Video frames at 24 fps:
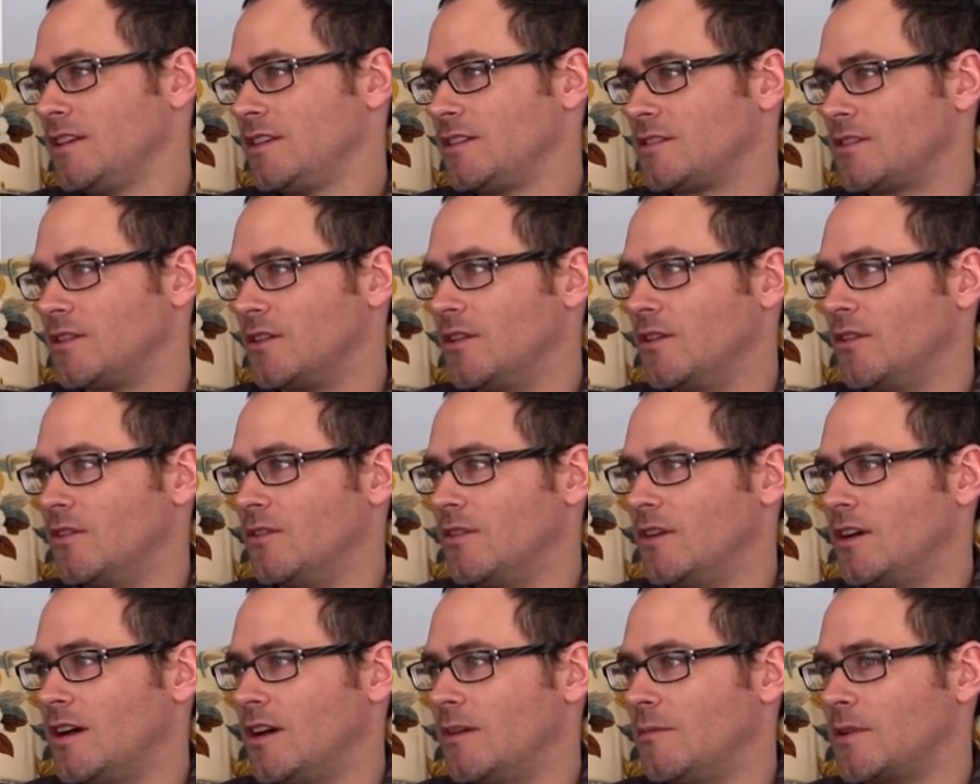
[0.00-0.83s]

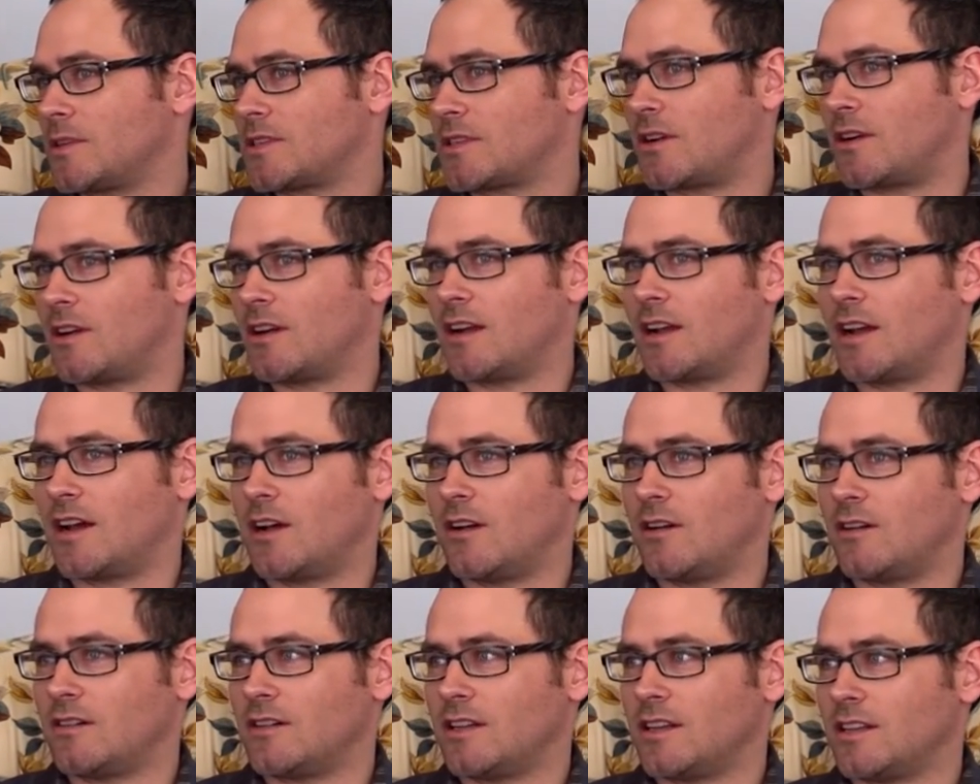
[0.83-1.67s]
So I started
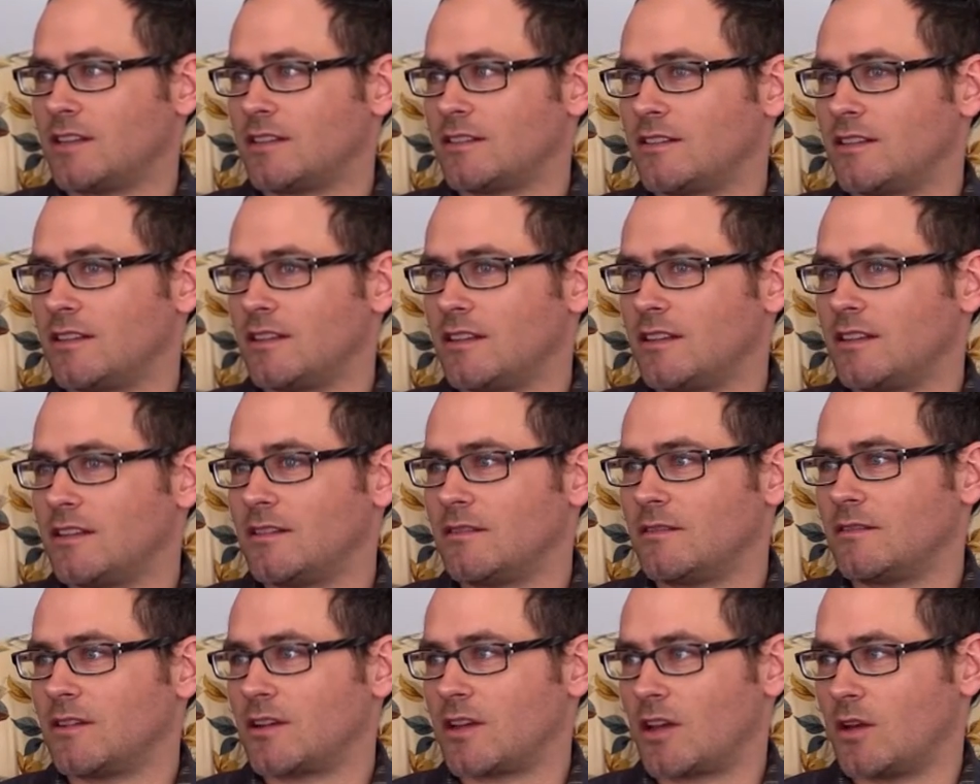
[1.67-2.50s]
out at
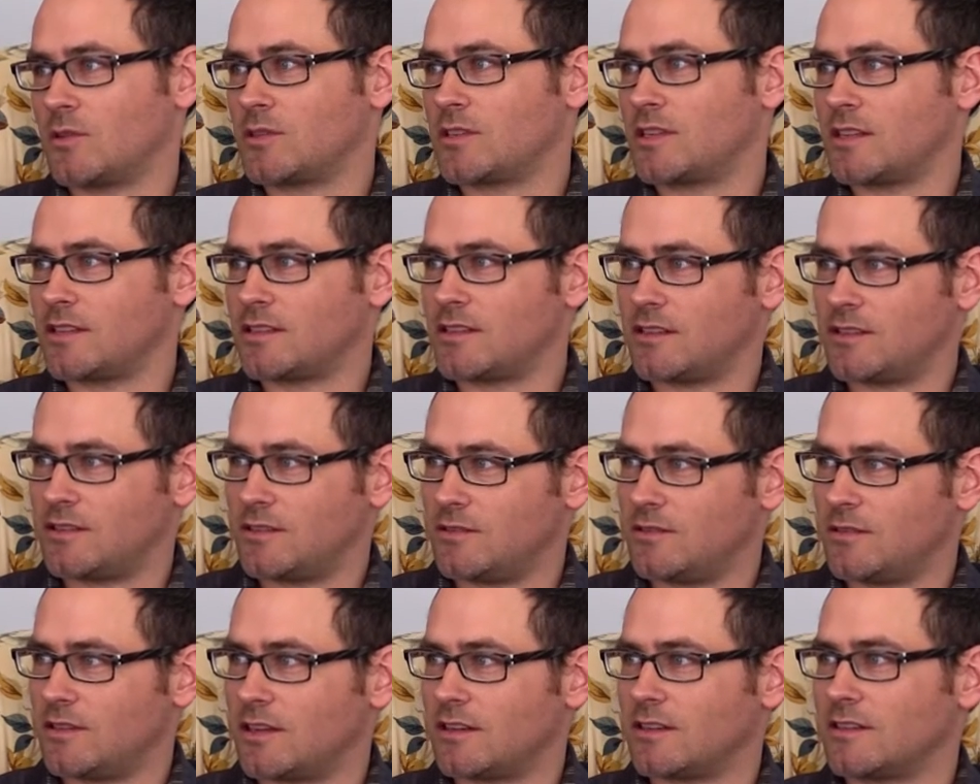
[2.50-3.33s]
the Coast
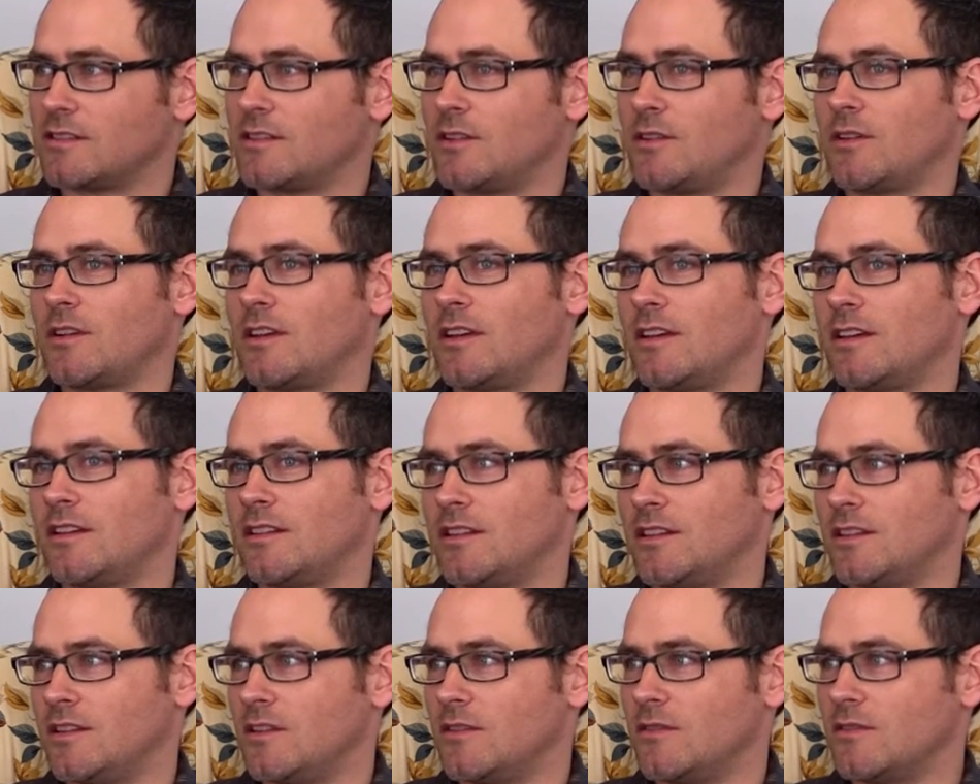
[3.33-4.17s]
Institute in Arizona and
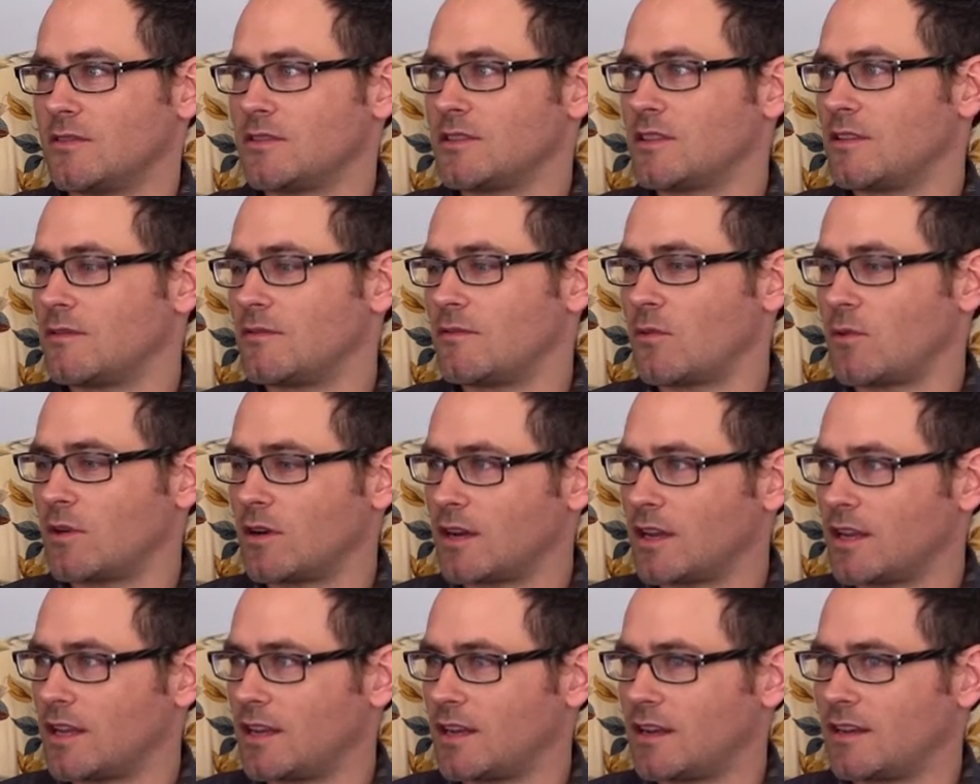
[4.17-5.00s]
then the University of
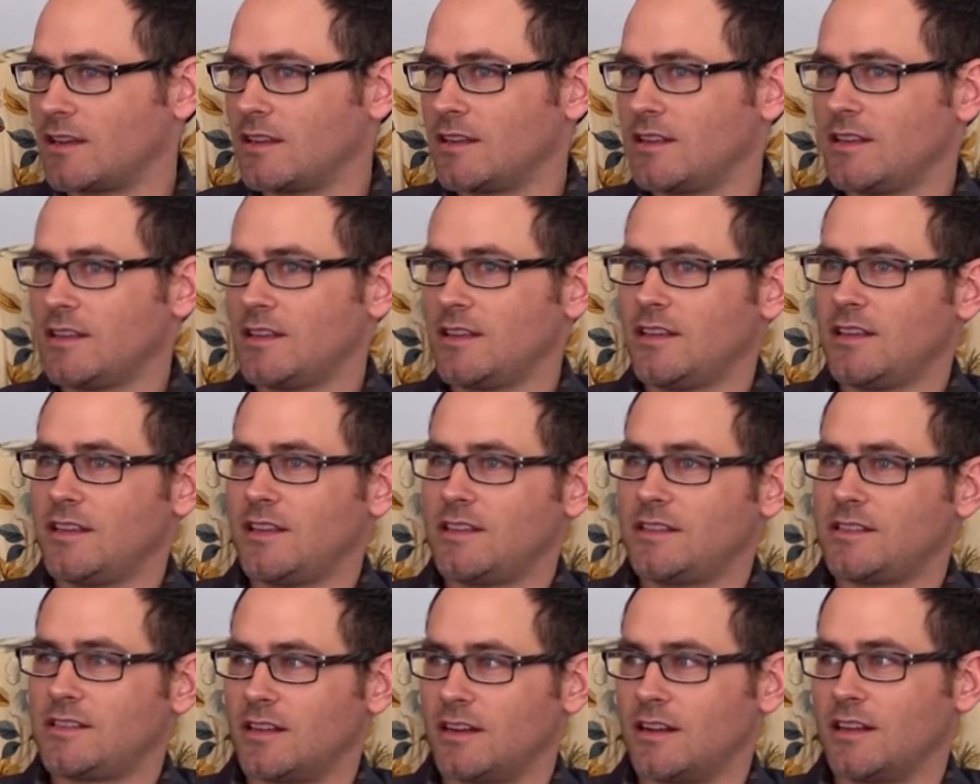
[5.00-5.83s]
Oregon
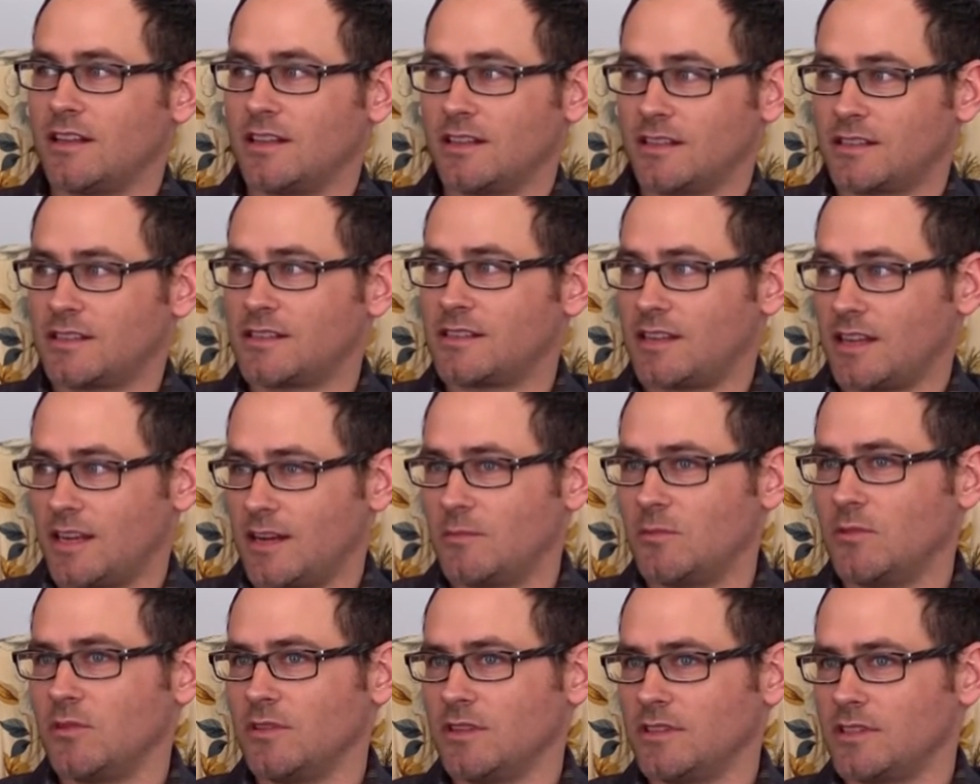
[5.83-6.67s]
studying
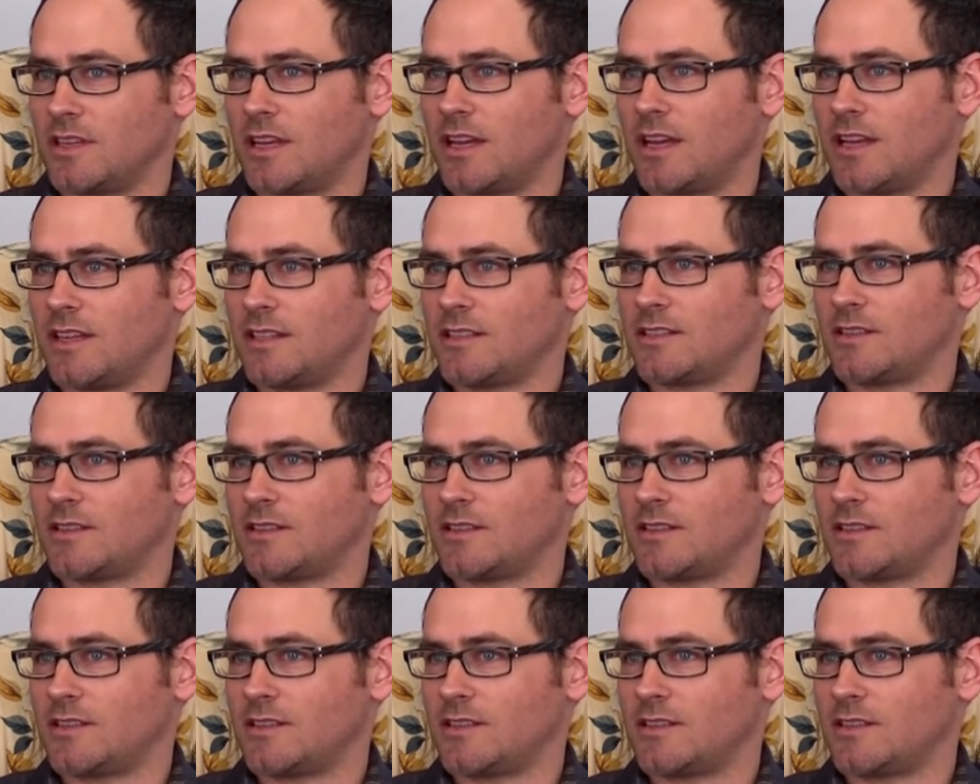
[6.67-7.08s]
sustainable design.